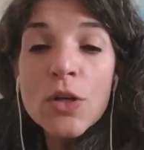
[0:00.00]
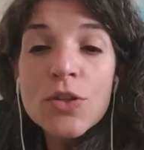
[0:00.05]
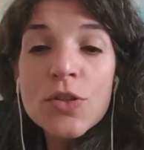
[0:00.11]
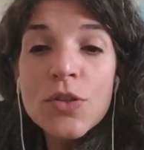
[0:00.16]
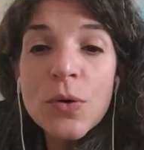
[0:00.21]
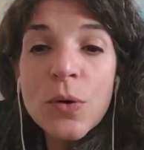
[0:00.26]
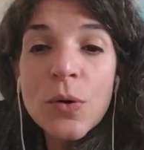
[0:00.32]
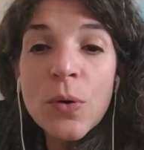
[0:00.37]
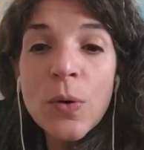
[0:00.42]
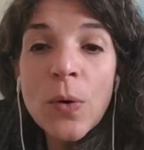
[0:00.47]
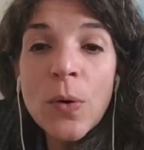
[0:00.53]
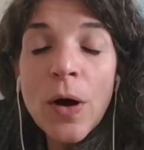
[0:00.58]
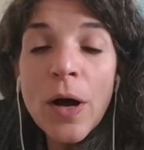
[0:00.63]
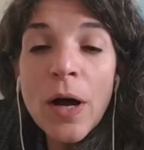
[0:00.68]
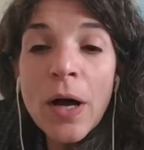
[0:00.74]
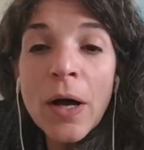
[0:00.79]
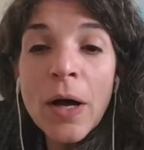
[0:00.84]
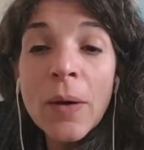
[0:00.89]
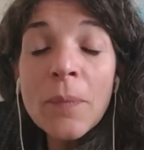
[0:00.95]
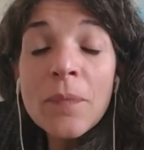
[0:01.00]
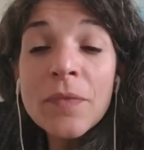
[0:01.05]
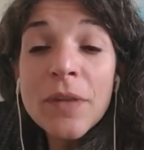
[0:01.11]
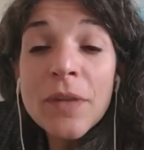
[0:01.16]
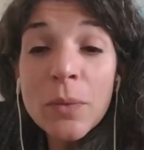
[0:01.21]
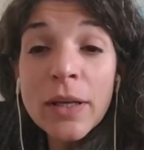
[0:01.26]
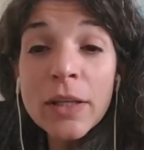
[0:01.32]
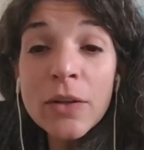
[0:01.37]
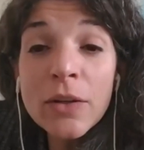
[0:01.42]
So
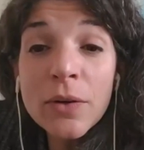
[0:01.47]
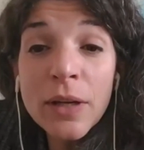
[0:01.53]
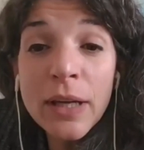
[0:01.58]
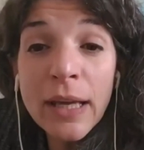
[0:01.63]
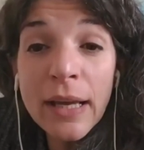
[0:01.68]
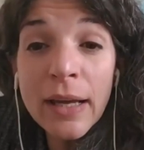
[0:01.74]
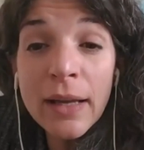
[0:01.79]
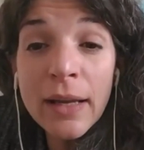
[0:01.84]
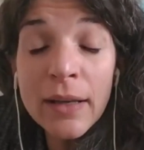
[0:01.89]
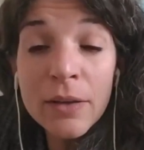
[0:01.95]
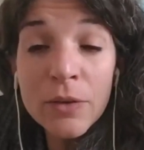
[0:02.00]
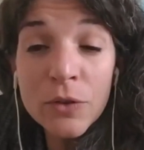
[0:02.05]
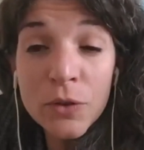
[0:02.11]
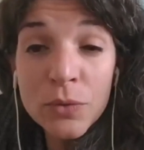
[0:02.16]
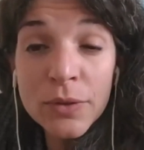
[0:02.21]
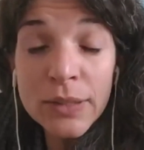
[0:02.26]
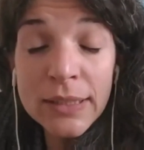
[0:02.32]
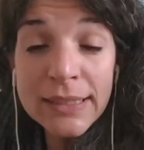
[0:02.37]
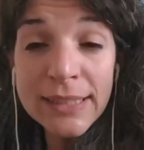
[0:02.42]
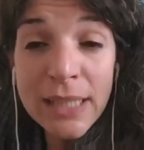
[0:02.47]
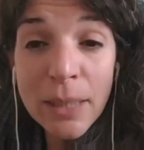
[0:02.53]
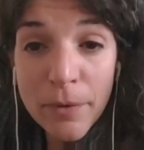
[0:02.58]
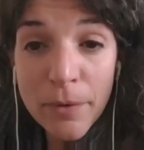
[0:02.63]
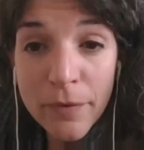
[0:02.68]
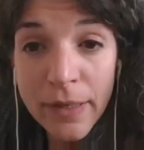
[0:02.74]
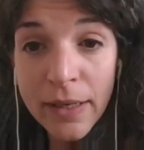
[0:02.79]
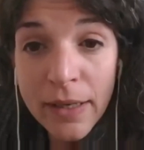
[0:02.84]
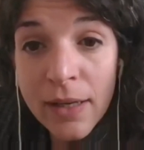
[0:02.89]
the way you can do this
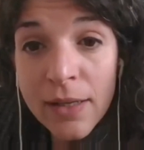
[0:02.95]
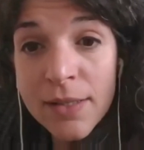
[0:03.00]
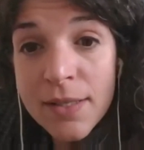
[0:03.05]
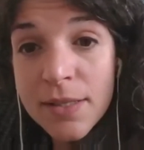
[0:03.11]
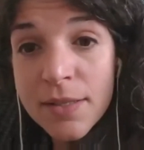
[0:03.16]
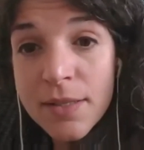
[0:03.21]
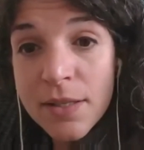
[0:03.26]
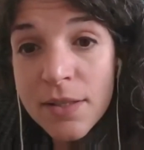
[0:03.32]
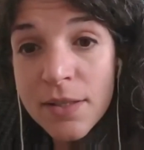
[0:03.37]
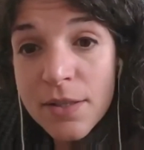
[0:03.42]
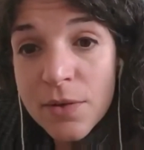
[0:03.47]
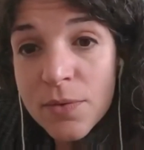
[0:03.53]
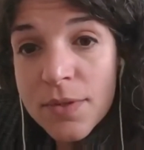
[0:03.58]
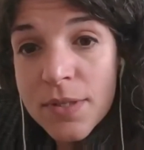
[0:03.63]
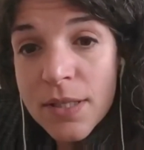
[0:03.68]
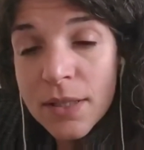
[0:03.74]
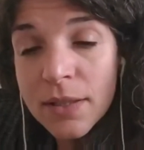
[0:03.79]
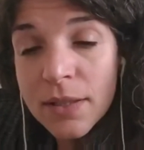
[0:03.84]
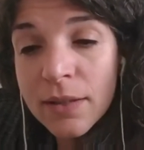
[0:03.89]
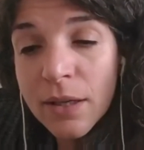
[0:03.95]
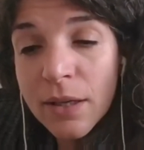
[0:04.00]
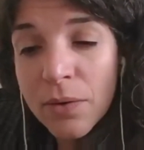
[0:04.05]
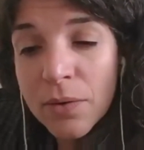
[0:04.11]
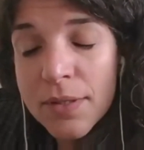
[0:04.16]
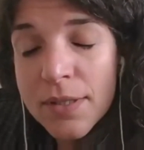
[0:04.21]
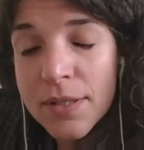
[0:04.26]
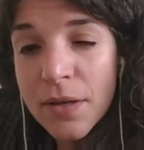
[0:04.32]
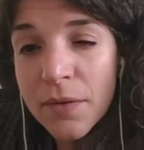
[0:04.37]
type of analysis is using the
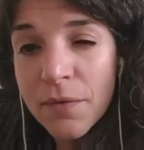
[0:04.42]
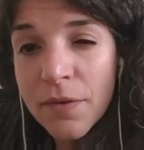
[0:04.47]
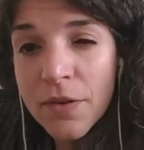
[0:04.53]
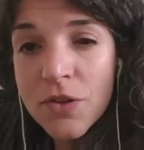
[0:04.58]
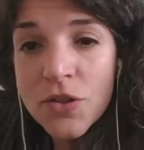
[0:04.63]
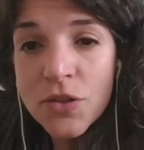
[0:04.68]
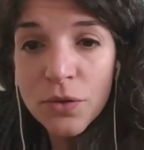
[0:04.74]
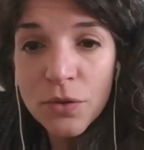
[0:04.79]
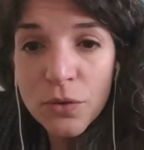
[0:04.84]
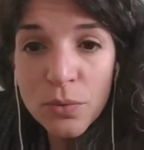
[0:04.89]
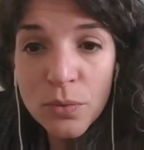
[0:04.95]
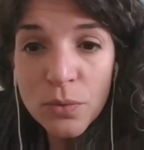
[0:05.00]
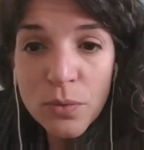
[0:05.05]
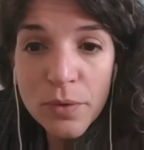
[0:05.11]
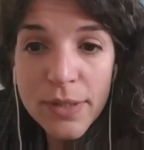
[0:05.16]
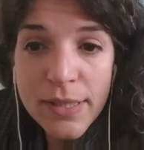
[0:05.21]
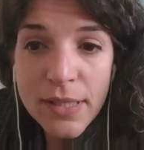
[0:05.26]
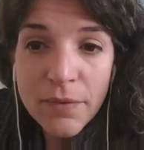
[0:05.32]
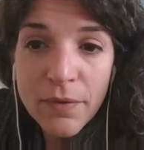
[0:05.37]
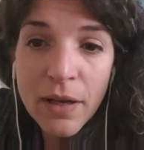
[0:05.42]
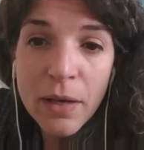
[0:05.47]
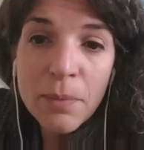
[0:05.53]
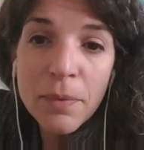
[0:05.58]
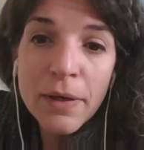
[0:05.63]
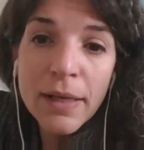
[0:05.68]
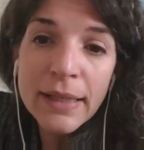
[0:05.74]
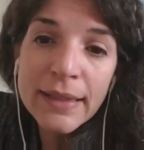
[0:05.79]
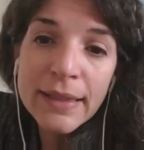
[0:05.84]
conservation tools
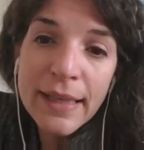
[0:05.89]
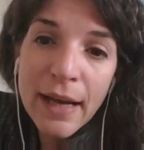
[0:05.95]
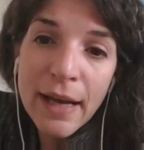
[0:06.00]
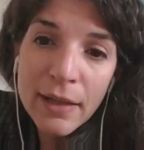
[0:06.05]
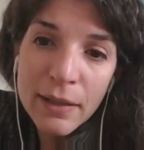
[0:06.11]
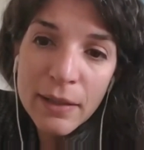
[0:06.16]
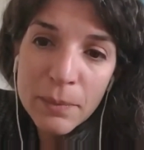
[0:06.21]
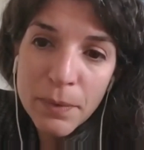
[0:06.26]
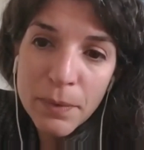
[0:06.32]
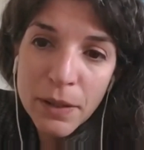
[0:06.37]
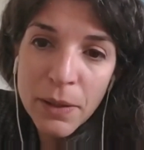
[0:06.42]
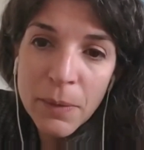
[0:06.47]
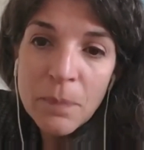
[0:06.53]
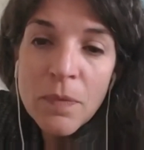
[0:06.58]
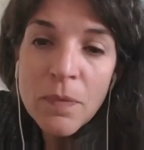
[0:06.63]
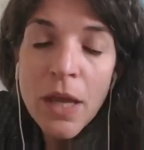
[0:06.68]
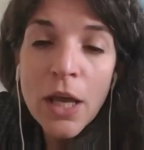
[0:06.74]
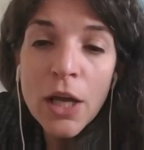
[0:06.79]
available in the IEDB.